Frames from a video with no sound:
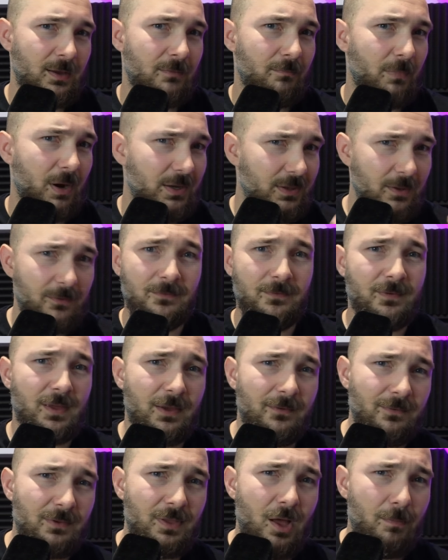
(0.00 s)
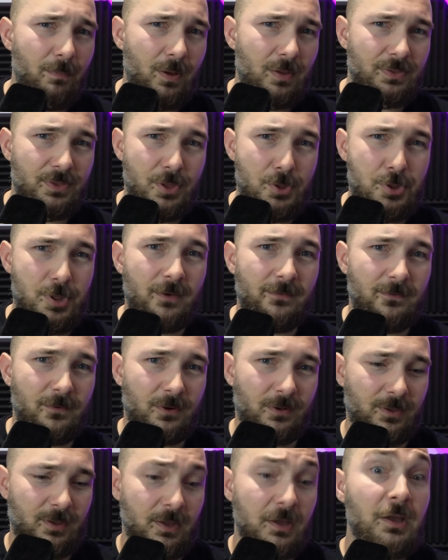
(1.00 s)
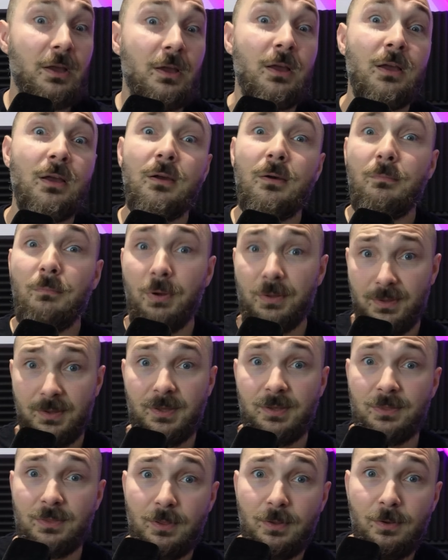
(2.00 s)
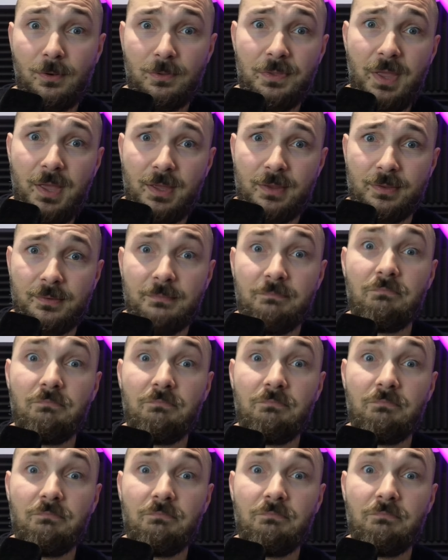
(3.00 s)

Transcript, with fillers: might have given up on this effort. But until then,